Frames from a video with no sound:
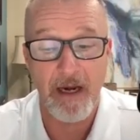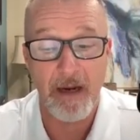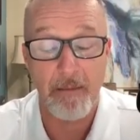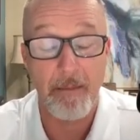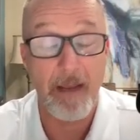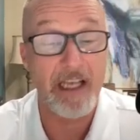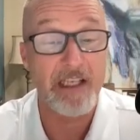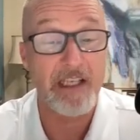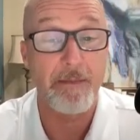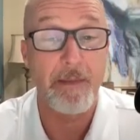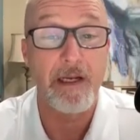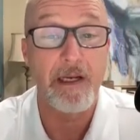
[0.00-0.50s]
and it
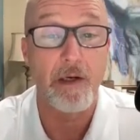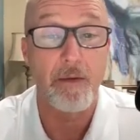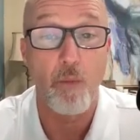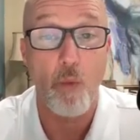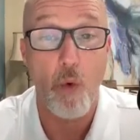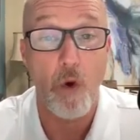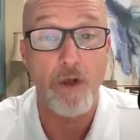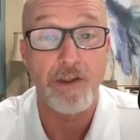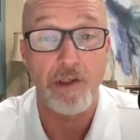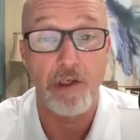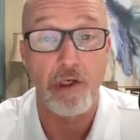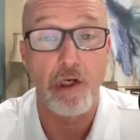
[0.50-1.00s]
makes me
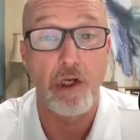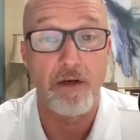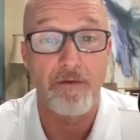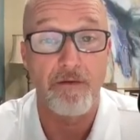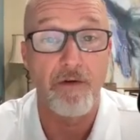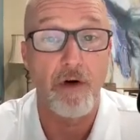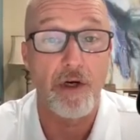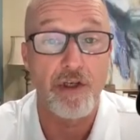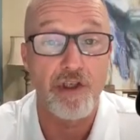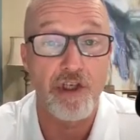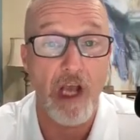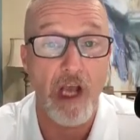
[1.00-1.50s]
want to look
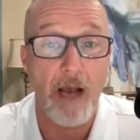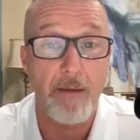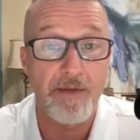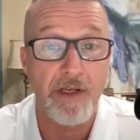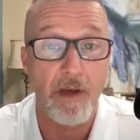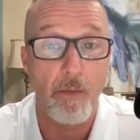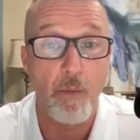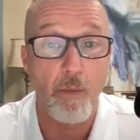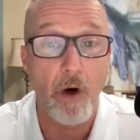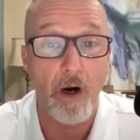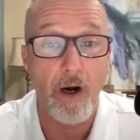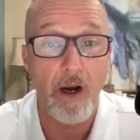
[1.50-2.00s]
for a job
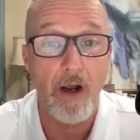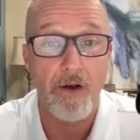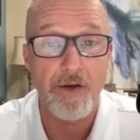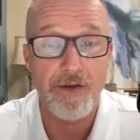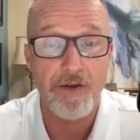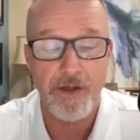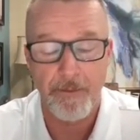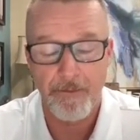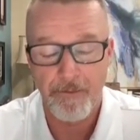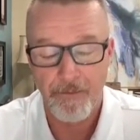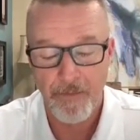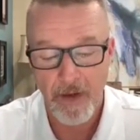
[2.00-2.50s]
somewhere else